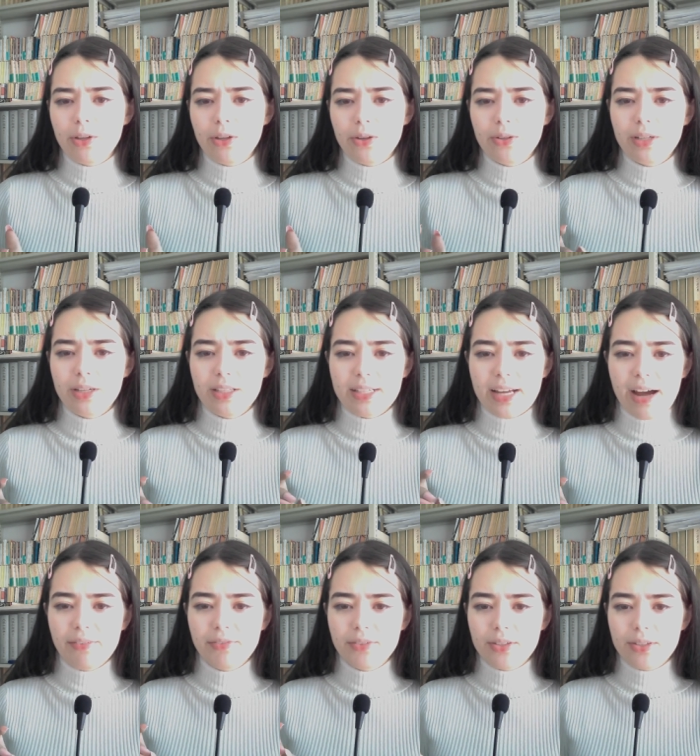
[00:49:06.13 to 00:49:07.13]
Kyorin's
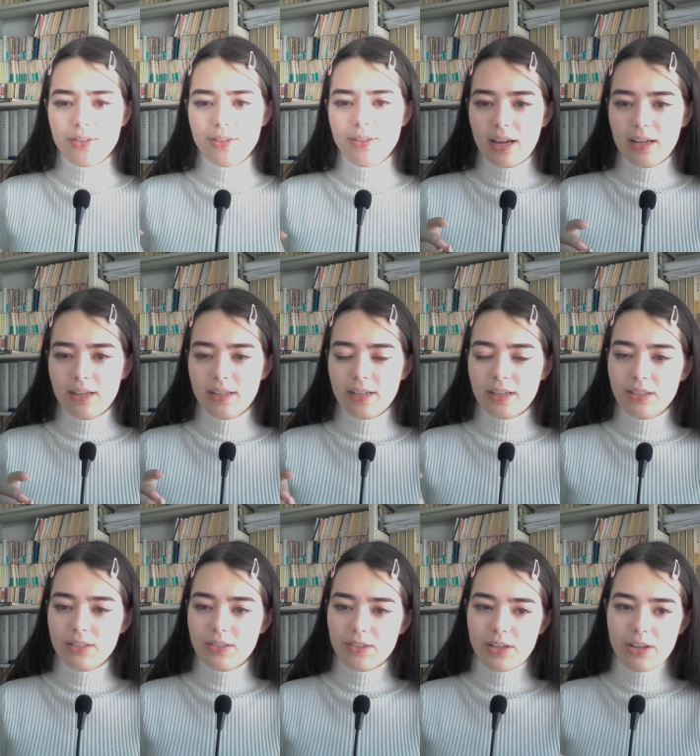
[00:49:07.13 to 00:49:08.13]
half-su,
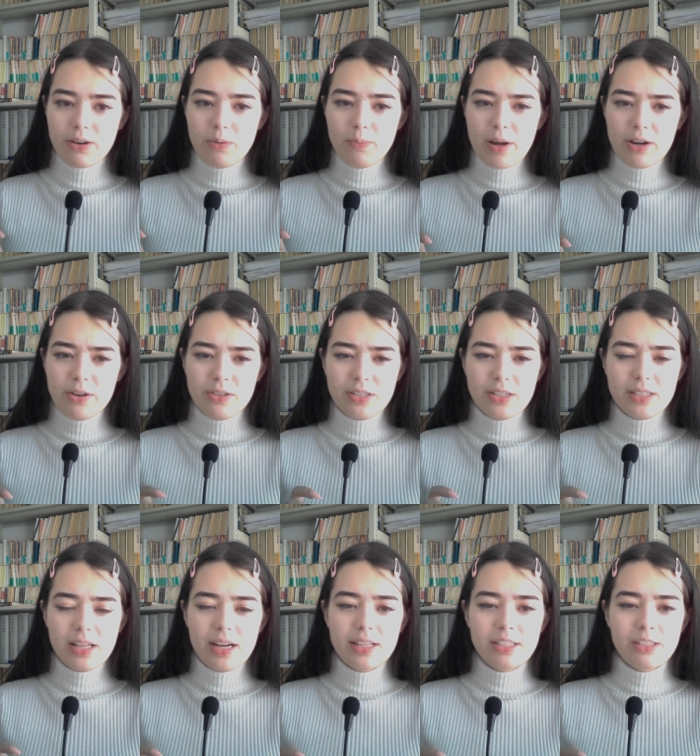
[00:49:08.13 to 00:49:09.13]
hankatsu hero mutters these
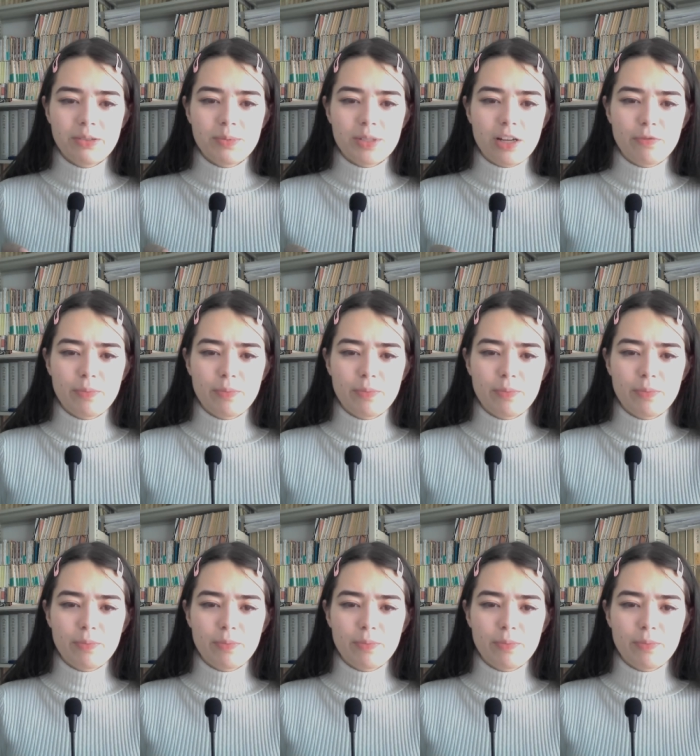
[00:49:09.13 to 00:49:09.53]
lines to himself,